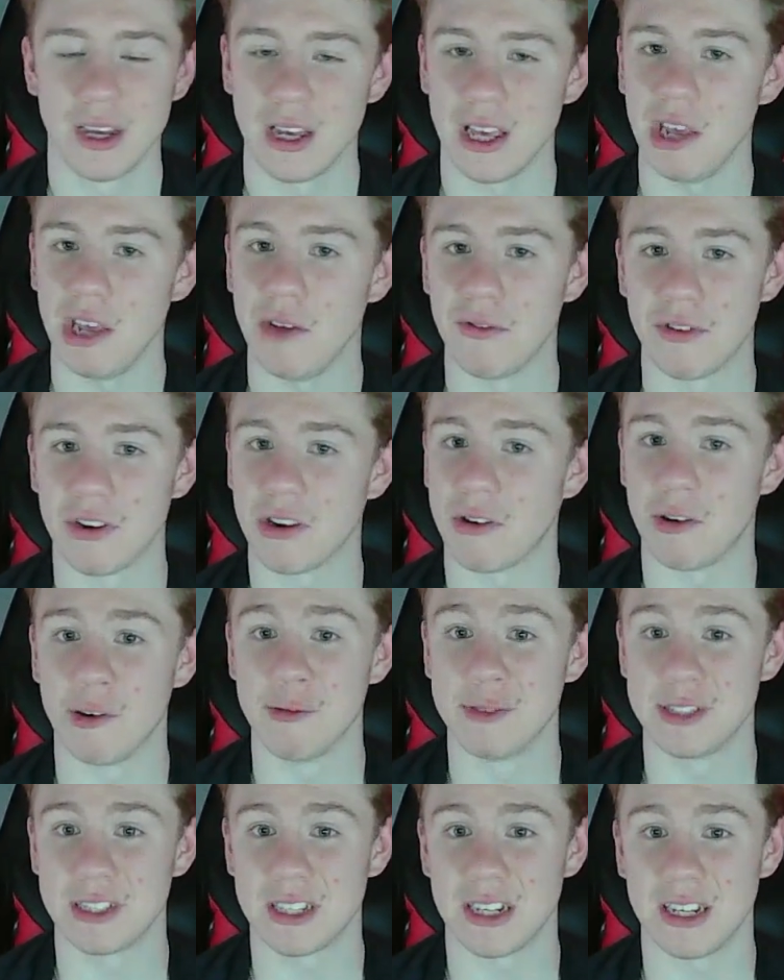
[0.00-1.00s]
even in what
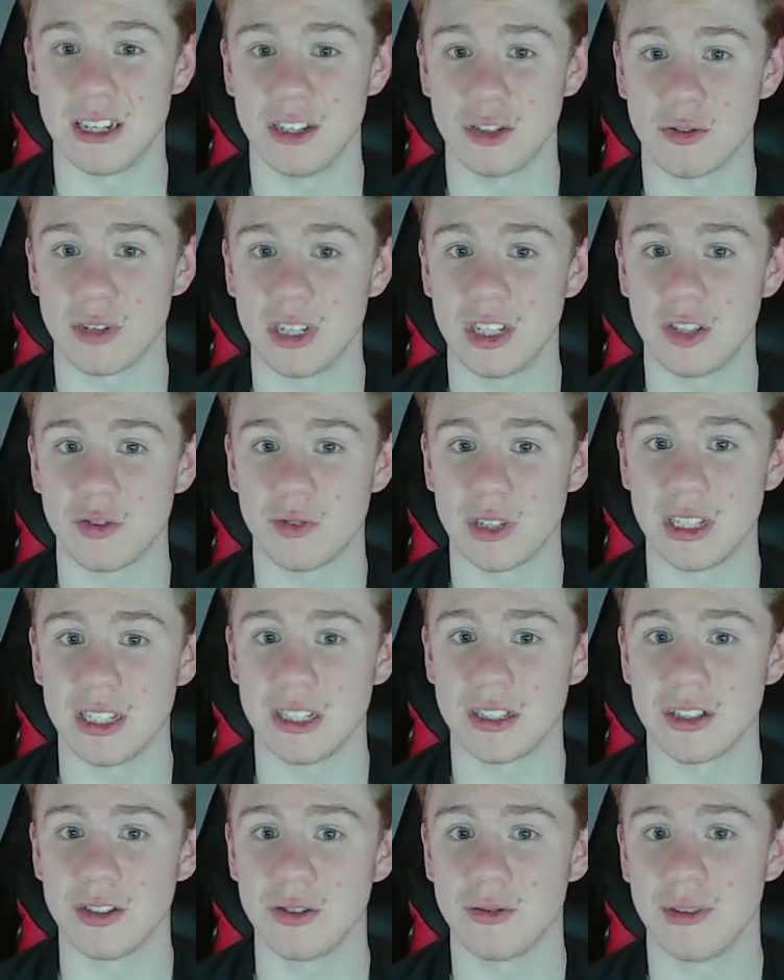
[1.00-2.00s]
we saw in
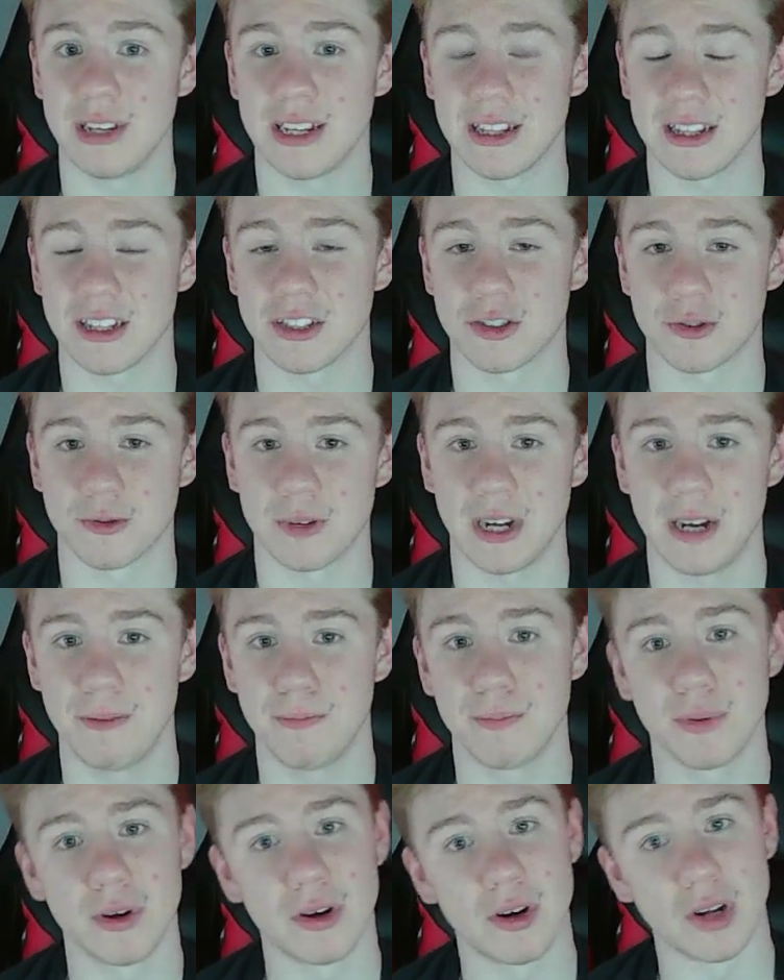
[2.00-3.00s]
2022, then this Red
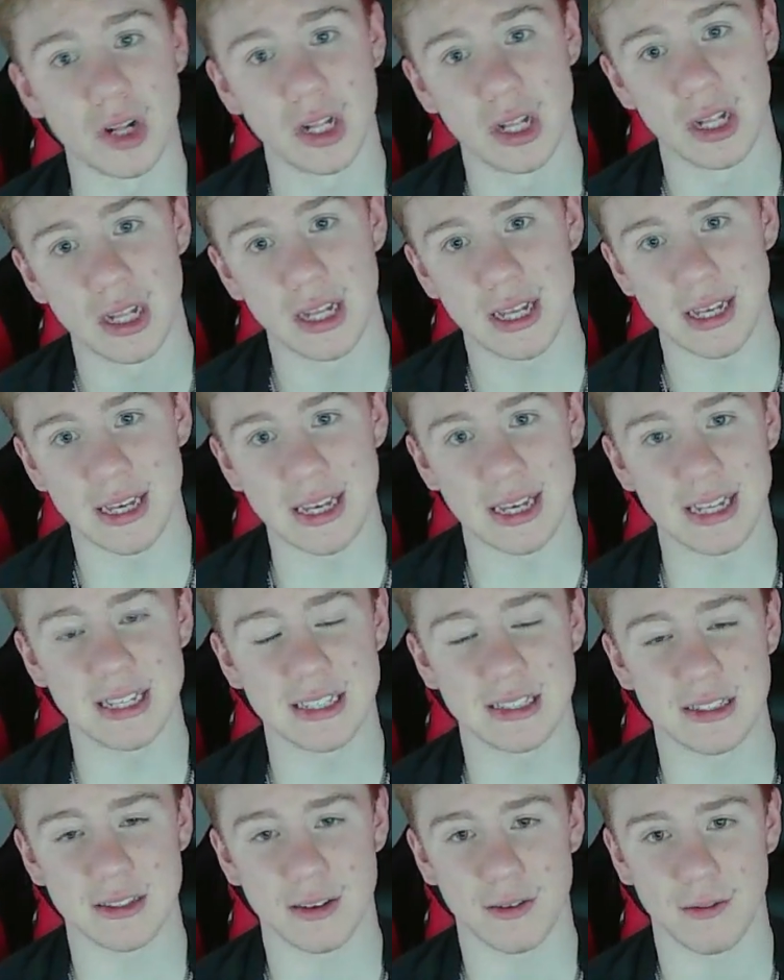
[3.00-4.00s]
Bull
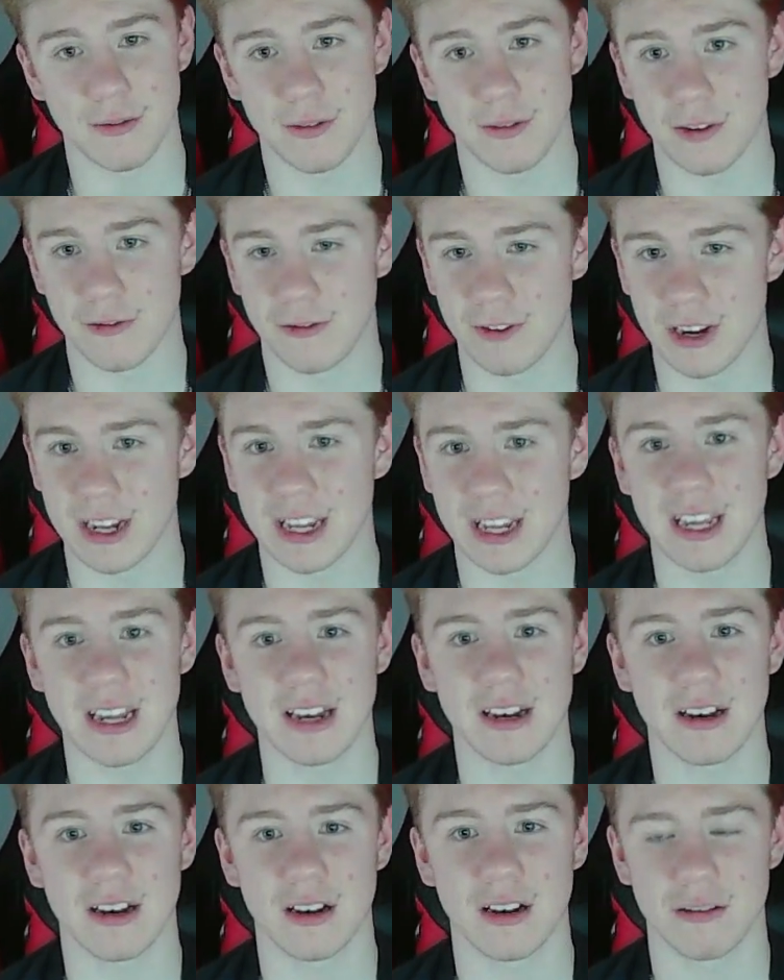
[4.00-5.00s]
is freaking,
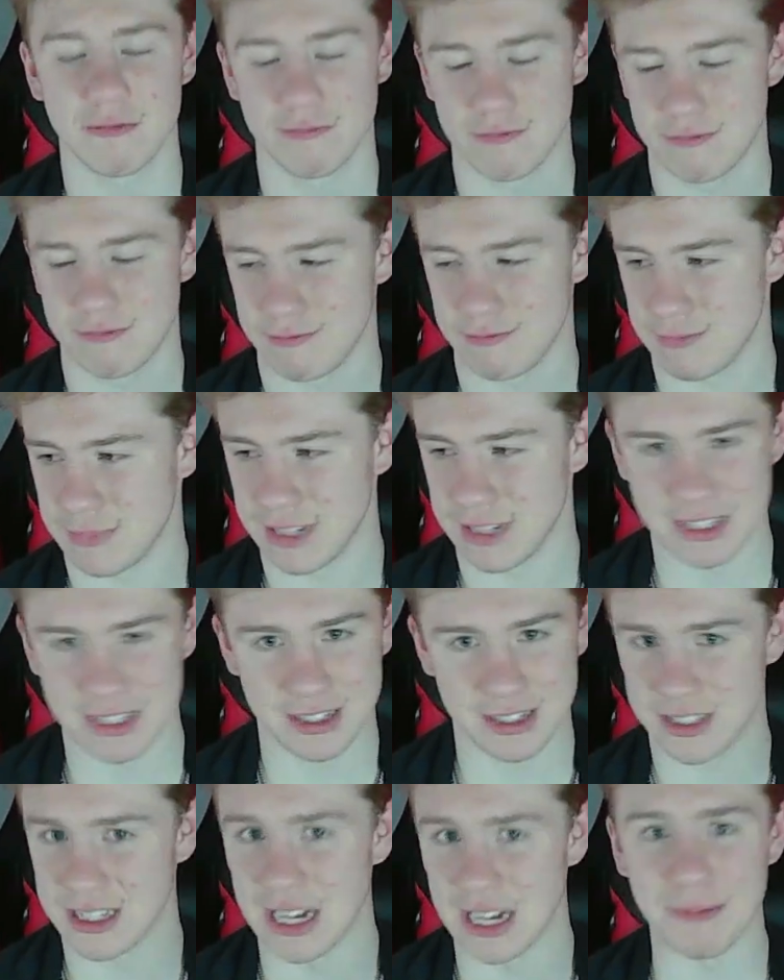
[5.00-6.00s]
it's
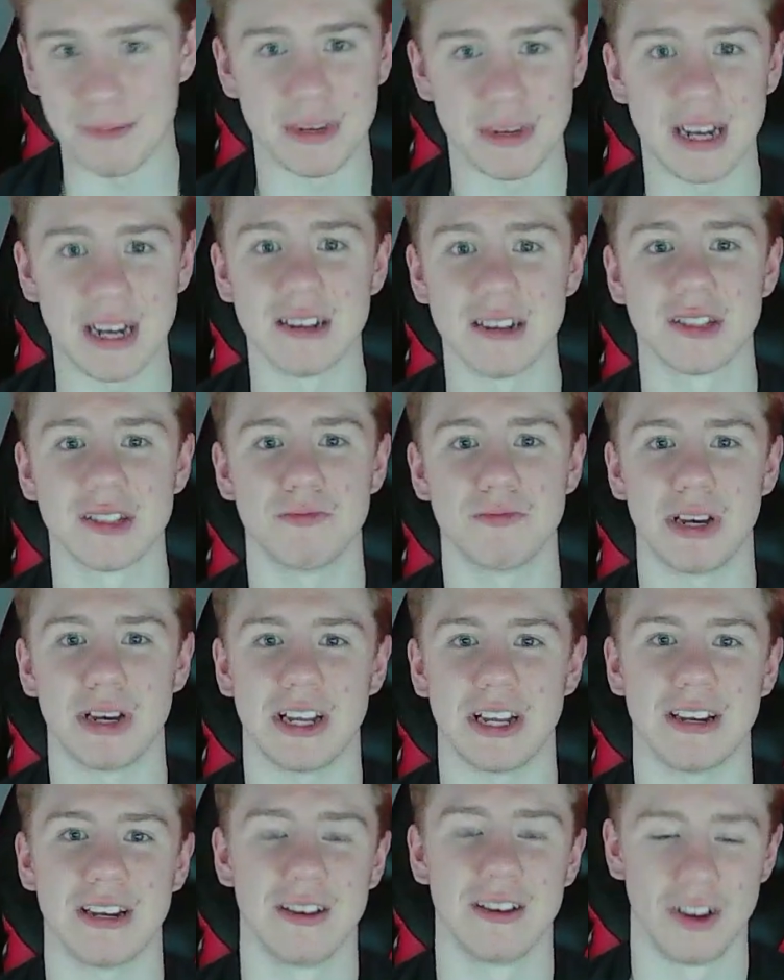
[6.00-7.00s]
something else,
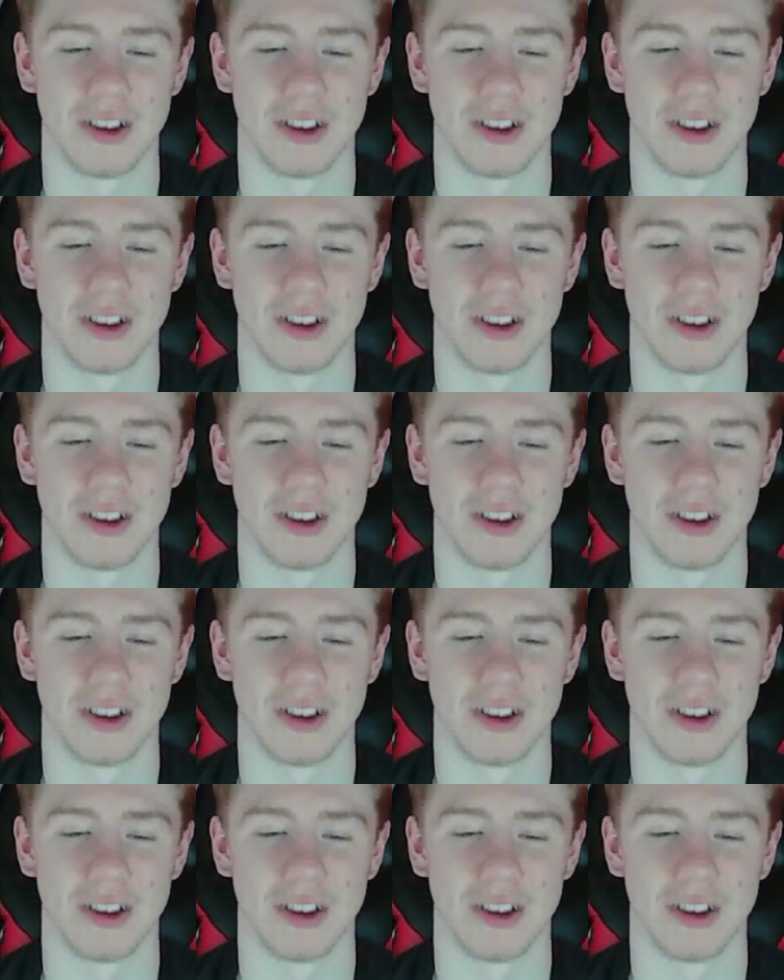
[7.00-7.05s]
man.